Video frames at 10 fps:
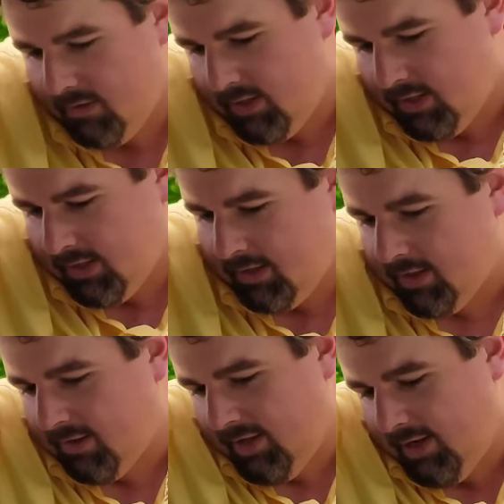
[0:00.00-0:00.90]

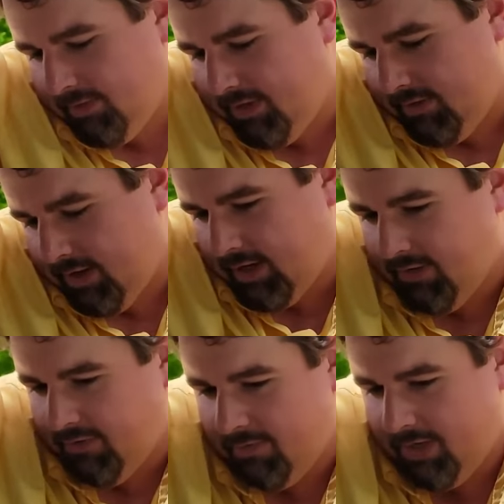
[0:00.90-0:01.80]
This clamp seems like
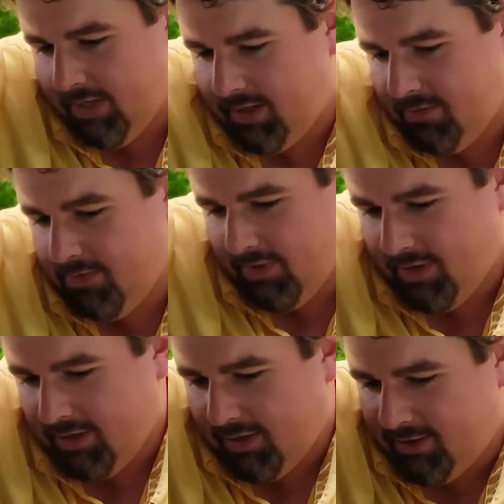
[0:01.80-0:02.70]
it would be simple
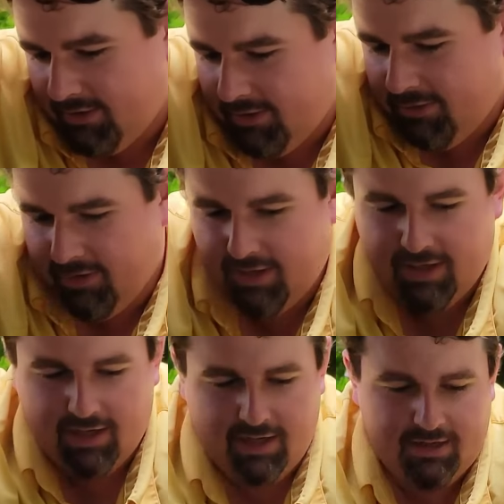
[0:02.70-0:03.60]
and a good solution,
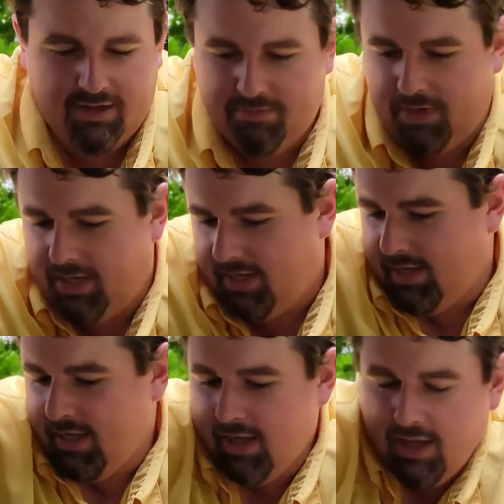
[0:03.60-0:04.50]
and it ends up being
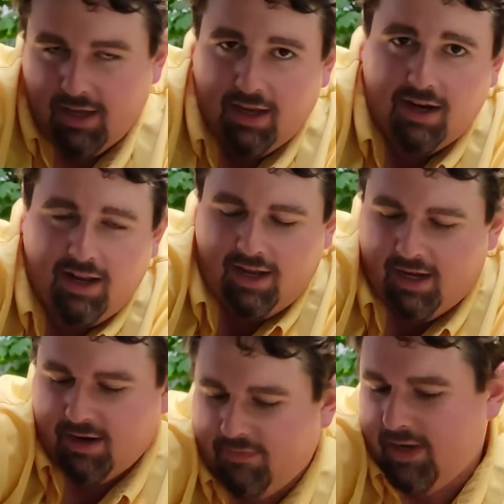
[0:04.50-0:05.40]
kind of
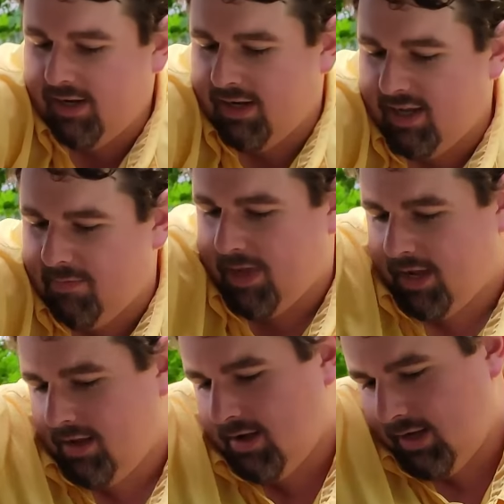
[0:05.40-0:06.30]
aggravating to get
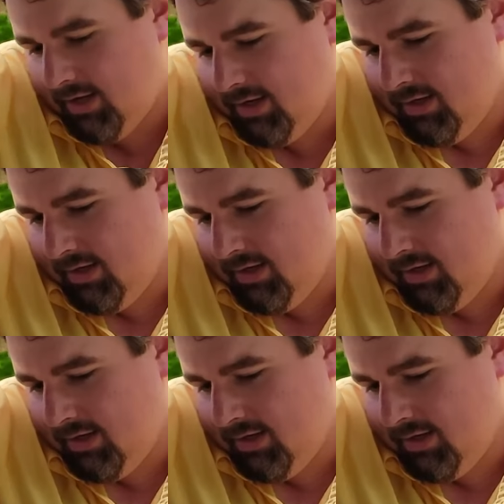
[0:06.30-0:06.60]
back on.